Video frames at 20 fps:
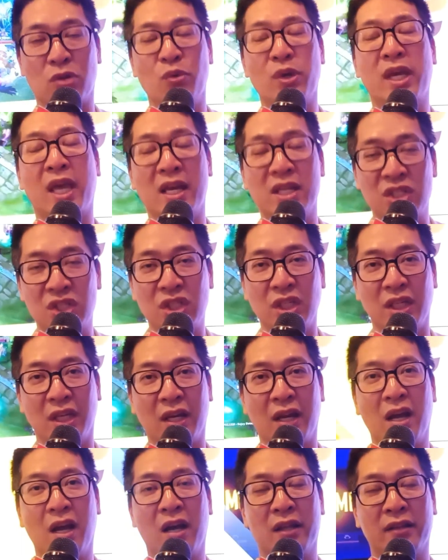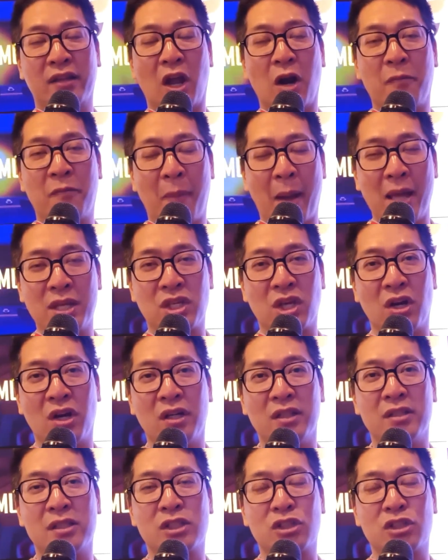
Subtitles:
We can see their passion